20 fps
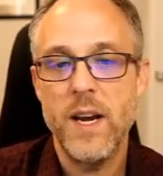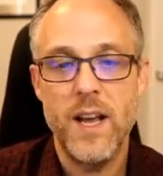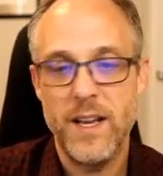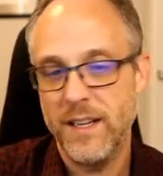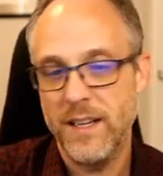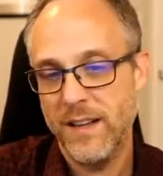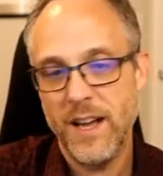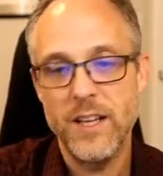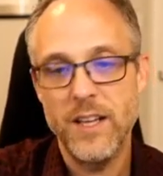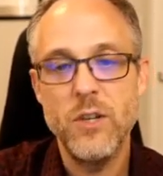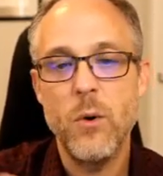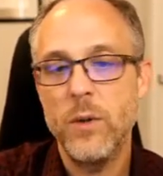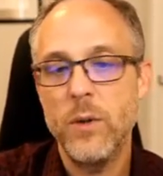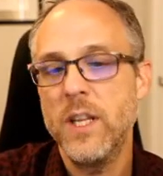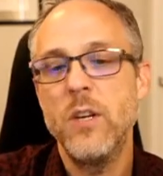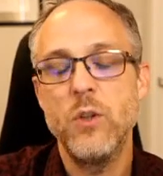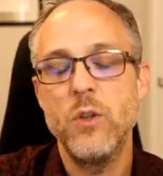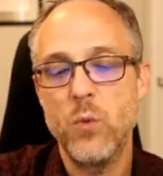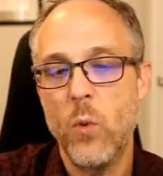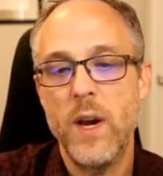I only
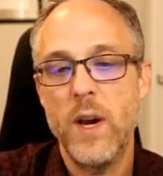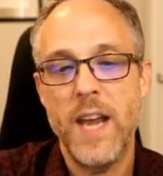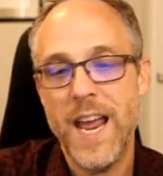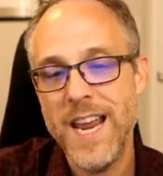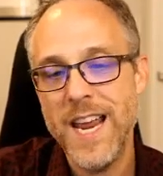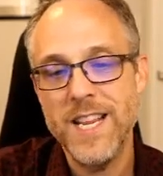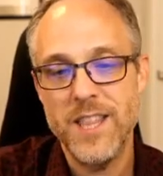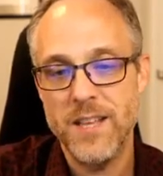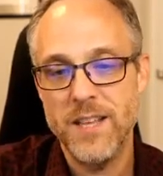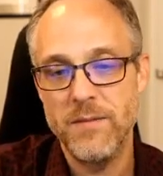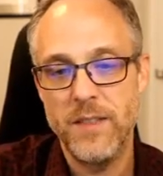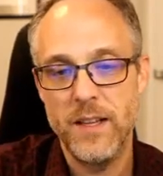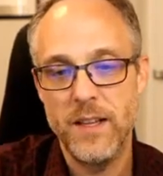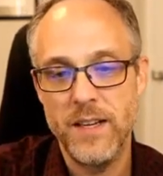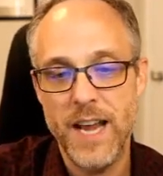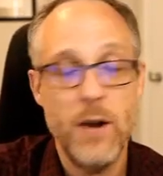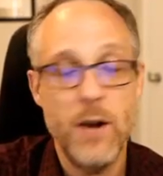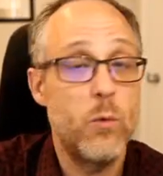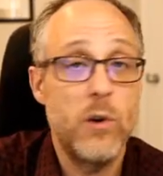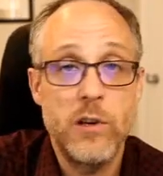used 1/8 of the
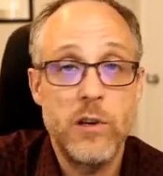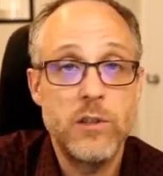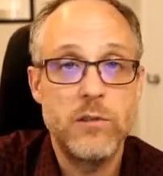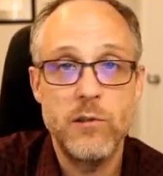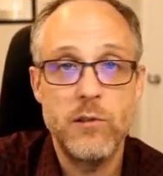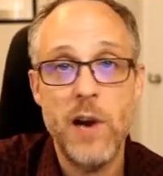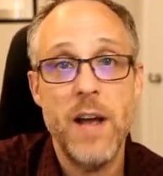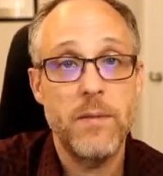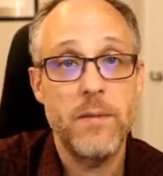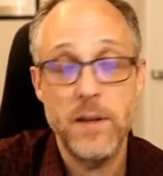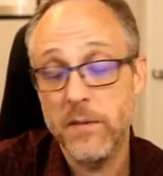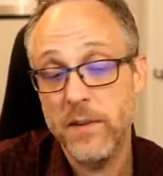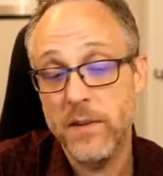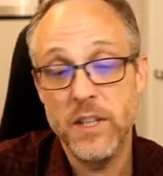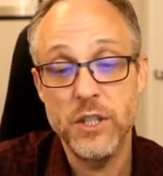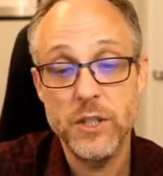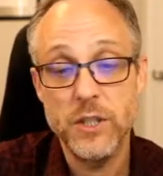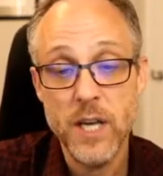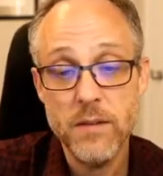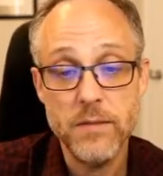network traffic for
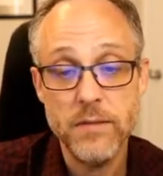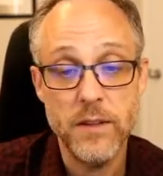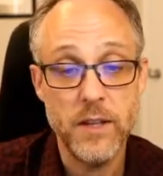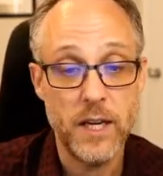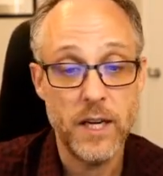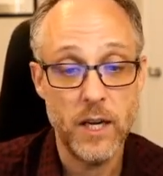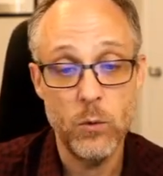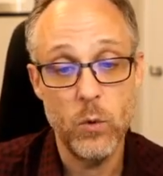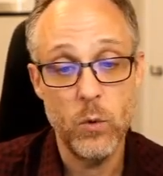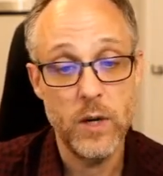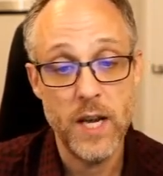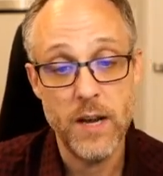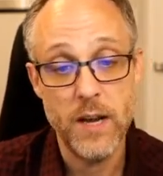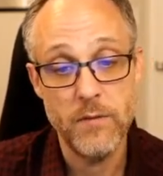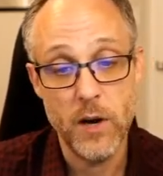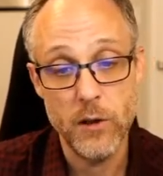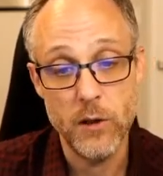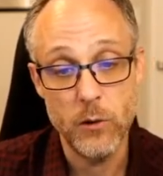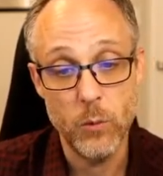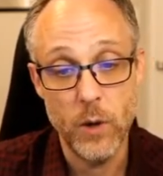the shuffle that I would have
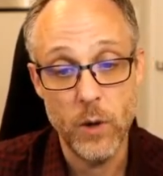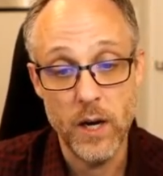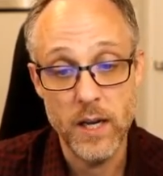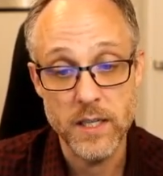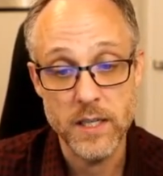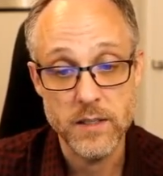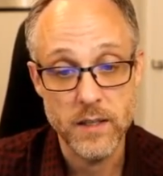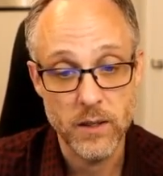otherwise,